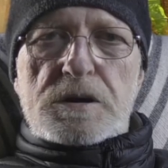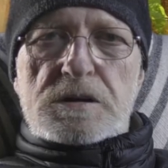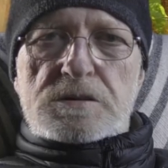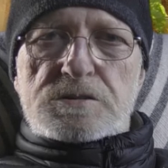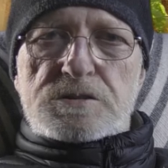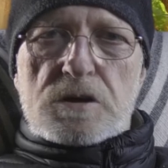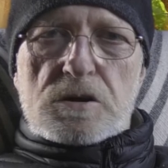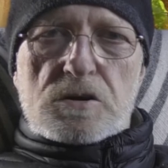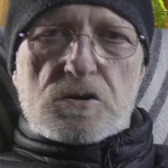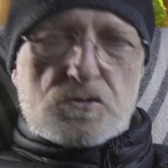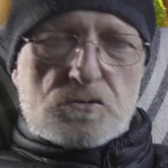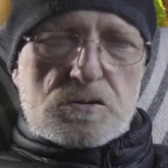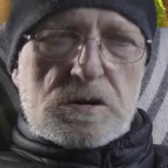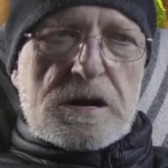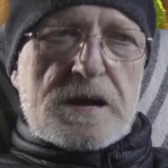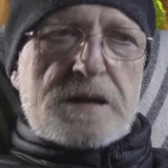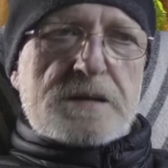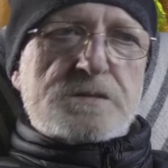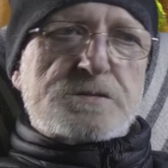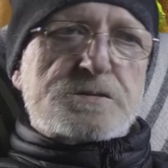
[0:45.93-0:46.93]
It's a good
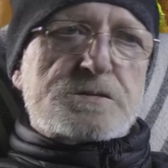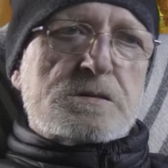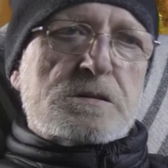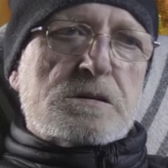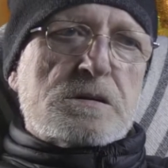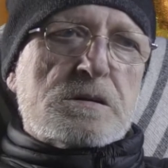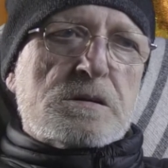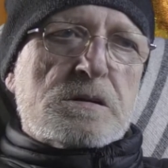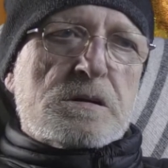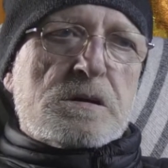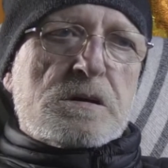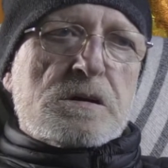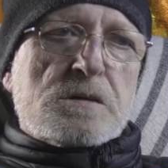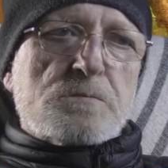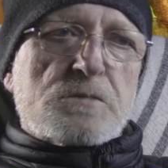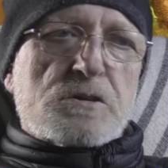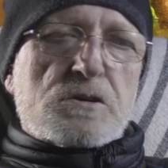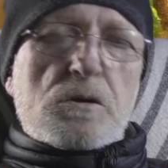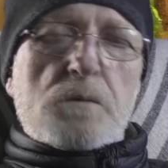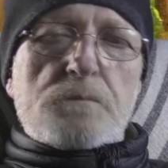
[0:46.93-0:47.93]
lens,
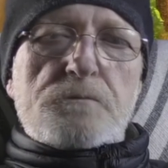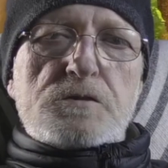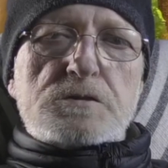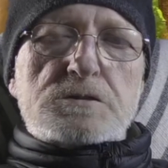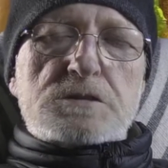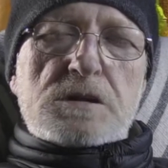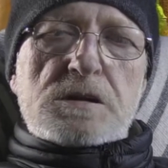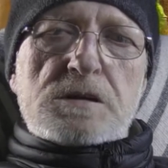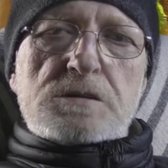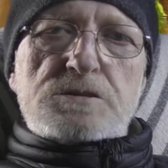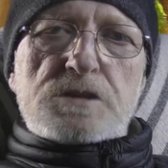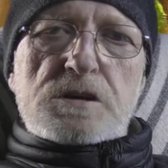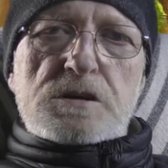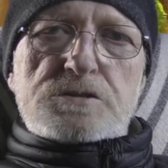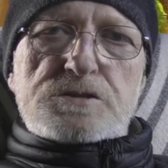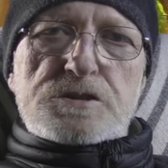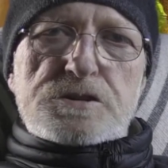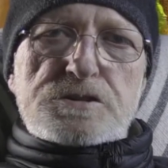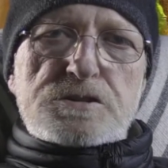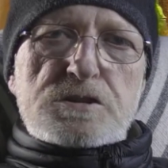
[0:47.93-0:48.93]
but obviously it's
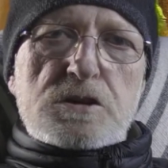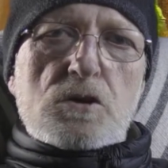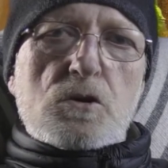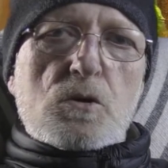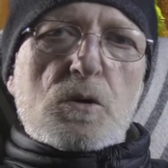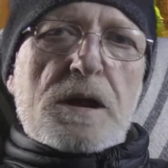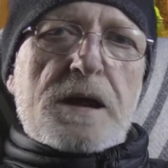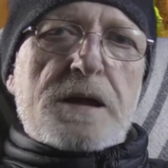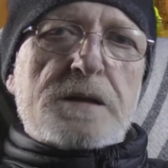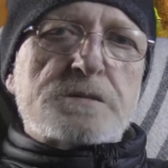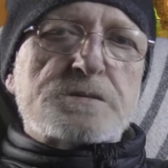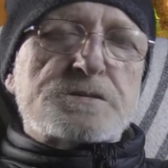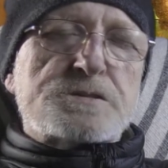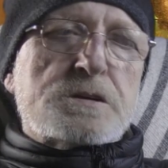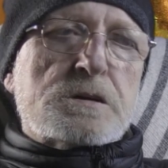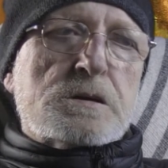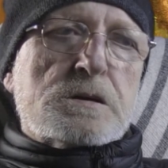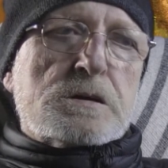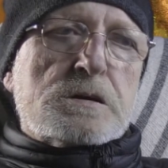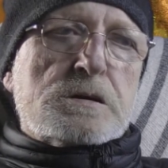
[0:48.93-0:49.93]
a slow
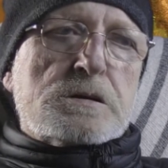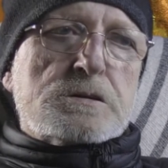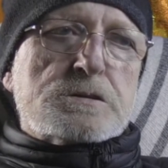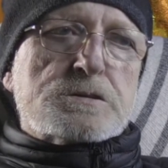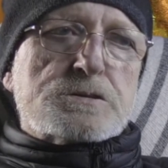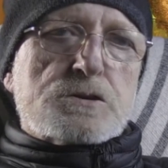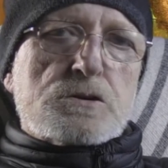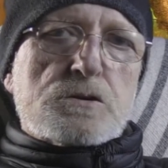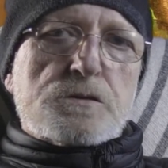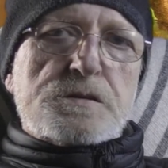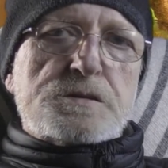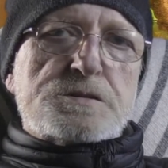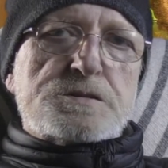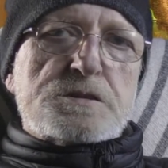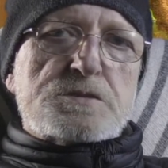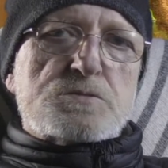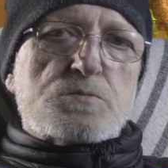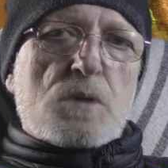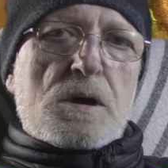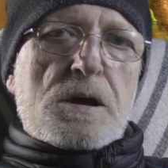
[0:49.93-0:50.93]
lens. So this
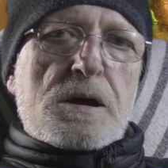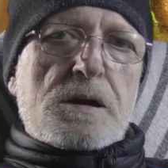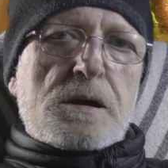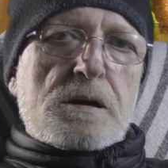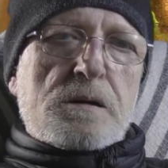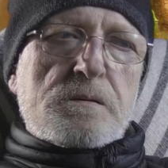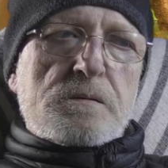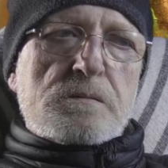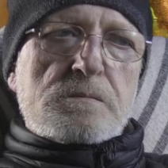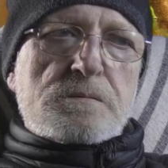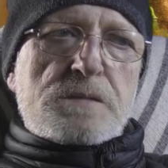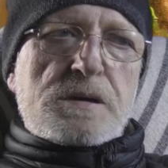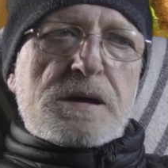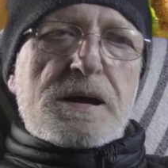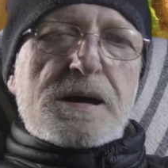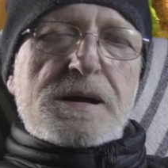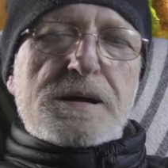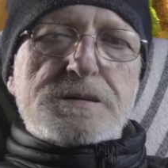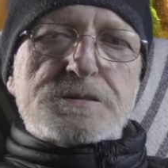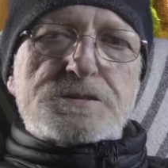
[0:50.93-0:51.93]
is where the
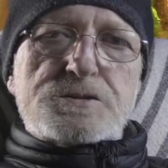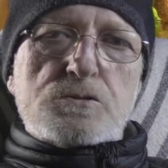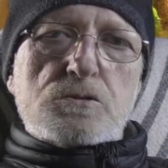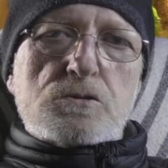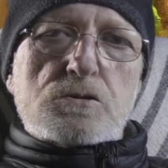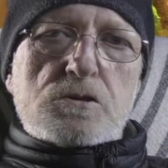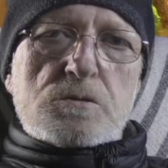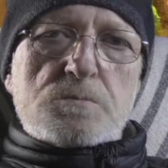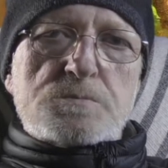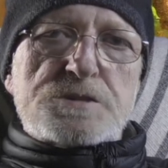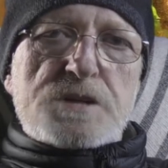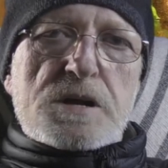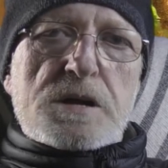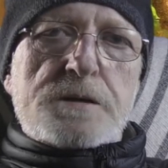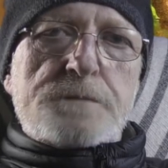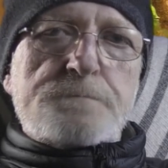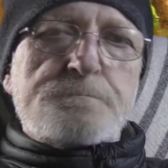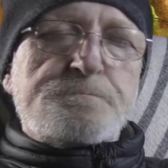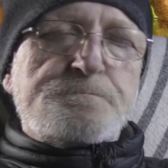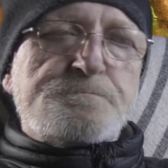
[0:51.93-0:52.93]
ISO comes in.